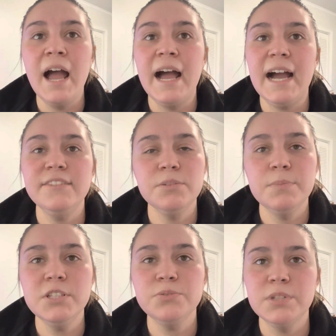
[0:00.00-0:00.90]
After
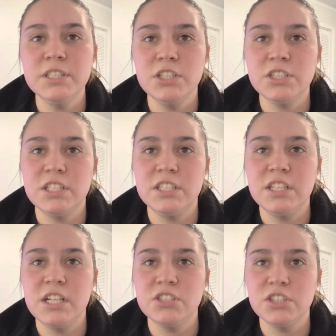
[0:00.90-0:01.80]
much research into
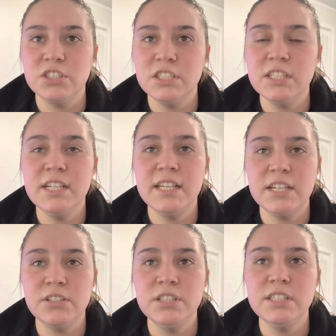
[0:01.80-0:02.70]
the uncertainty and
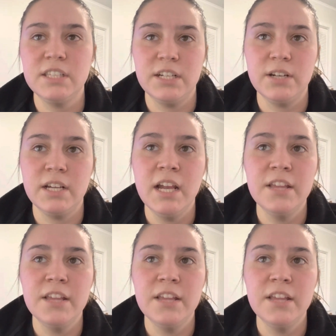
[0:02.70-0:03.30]
illness theory,